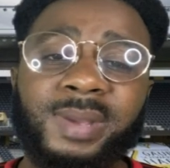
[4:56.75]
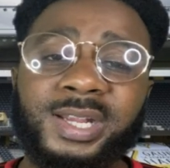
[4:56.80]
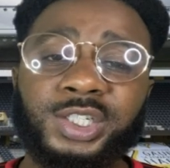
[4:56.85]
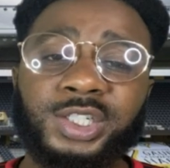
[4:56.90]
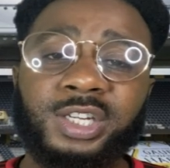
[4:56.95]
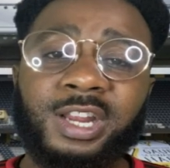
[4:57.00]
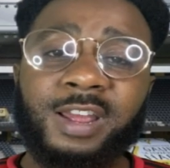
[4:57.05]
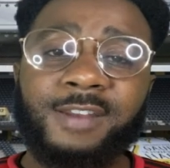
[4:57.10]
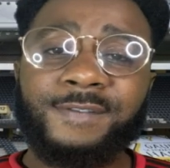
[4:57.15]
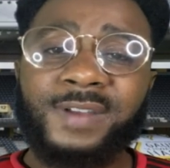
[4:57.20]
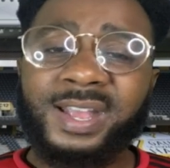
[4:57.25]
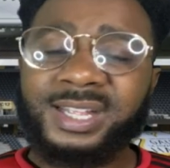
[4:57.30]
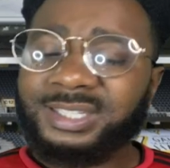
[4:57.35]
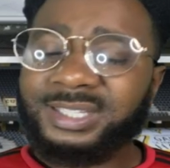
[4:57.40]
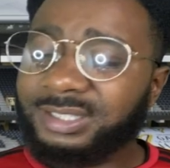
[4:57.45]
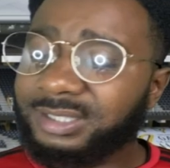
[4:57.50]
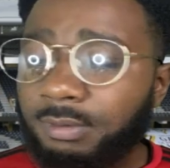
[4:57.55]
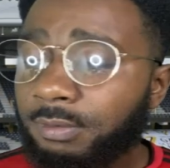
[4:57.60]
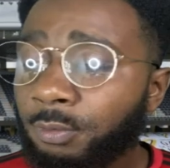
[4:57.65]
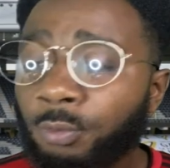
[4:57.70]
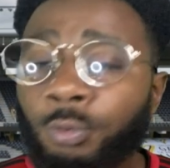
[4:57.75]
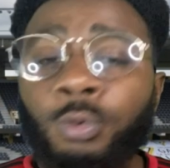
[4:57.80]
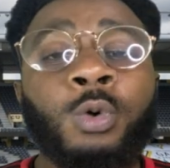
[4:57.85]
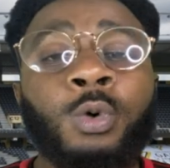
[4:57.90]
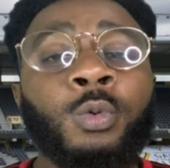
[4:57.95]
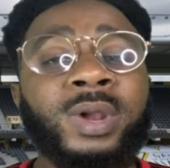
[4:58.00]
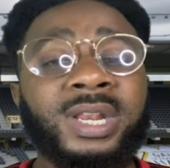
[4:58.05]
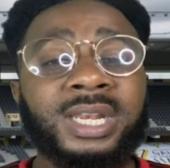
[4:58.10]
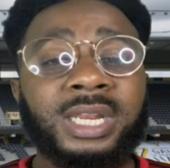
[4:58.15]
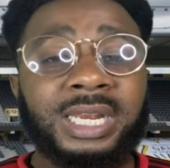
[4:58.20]
Manchester United fans
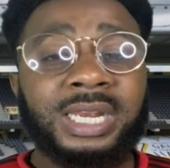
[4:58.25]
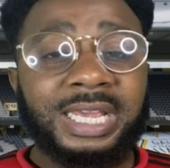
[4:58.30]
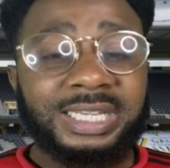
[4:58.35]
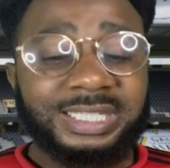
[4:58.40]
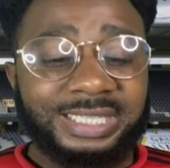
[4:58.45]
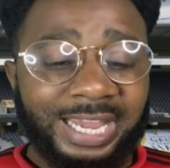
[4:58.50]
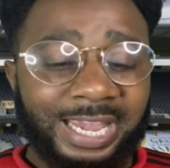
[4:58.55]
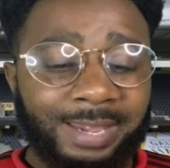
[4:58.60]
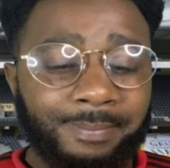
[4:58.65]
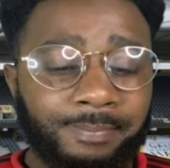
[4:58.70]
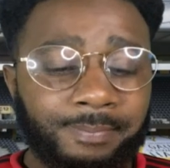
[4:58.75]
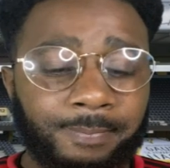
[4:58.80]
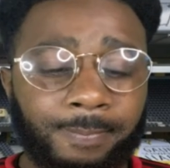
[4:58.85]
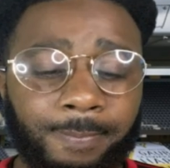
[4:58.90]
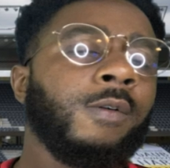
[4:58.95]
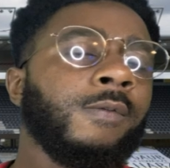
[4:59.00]
will win the next game.